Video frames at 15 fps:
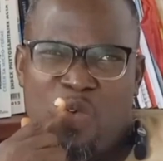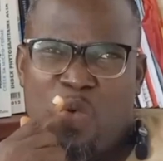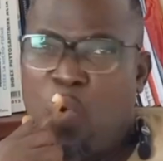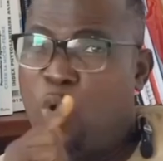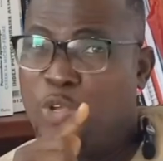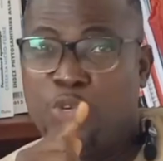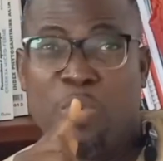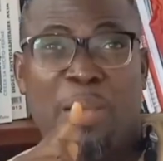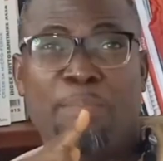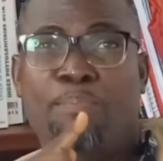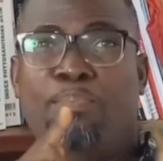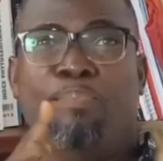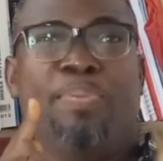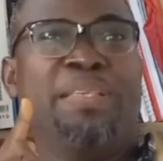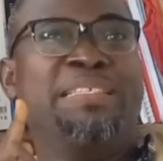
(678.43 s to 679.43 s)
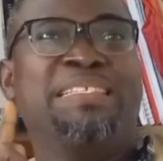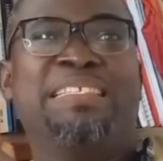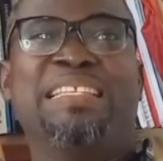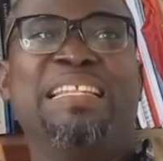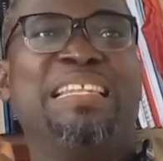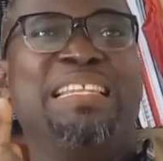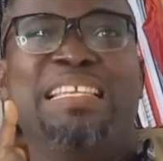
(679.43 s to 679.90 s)
Or you are
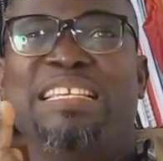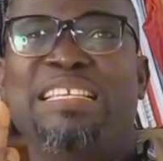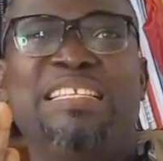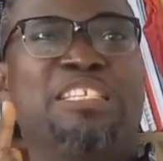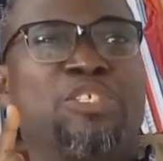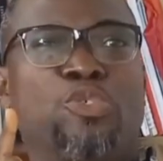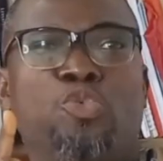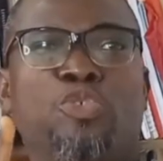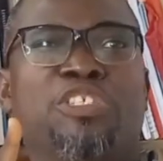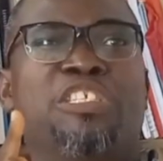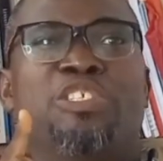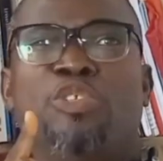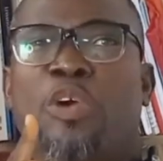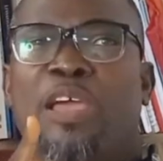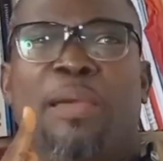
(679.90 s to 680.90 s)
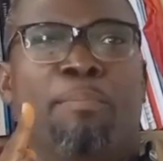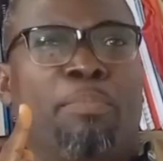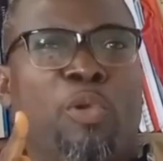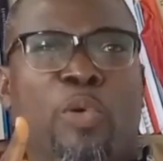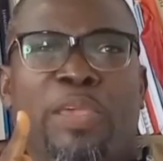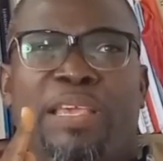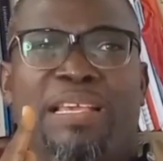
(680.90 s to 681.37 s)
busily using your
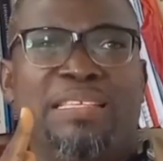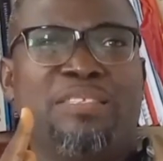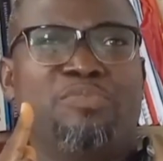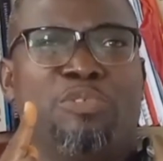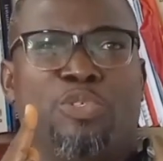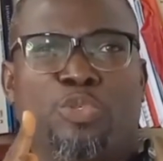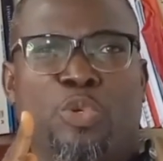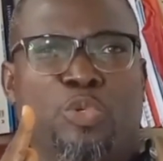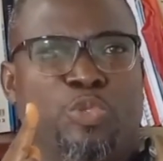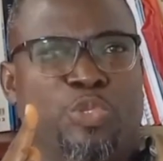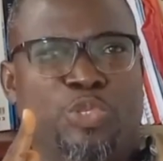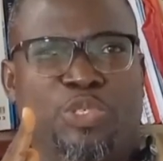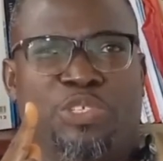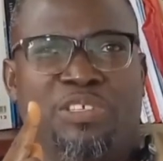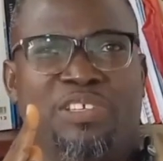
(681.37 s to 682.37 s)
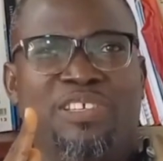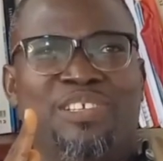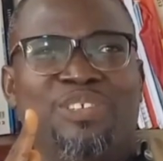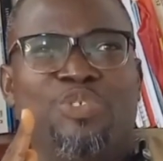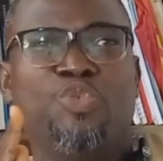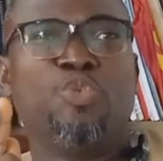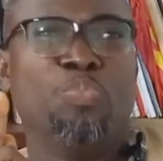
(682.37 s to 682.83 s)
employer's resources
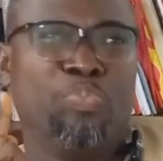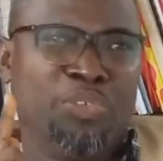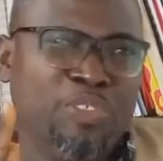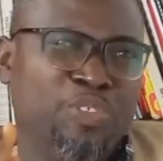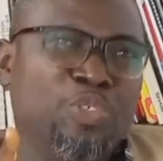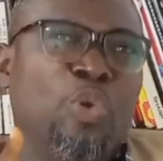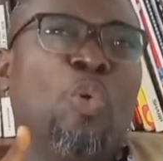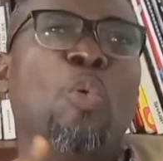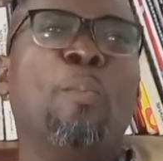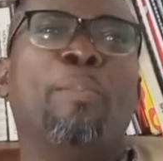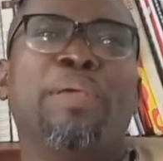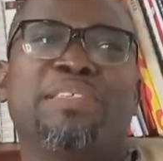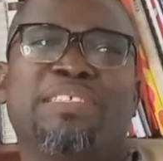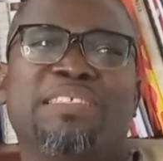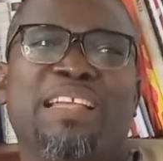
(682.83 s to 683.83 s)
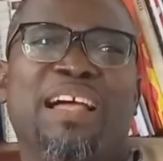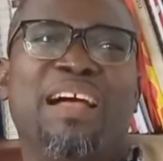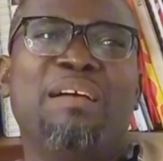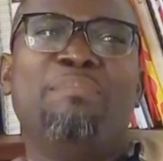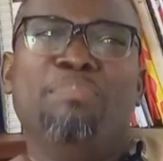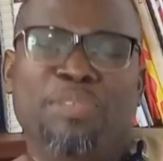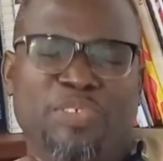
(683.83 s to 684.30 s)
to build your own personal
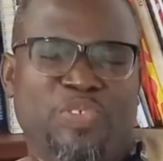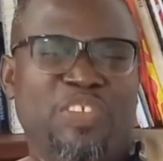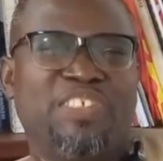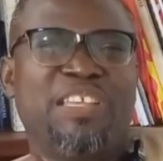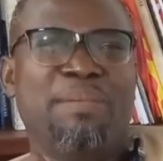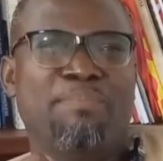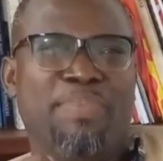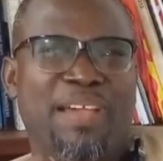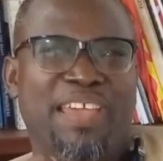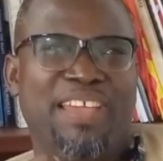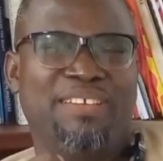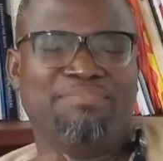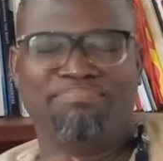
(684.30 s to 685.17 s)
business empire?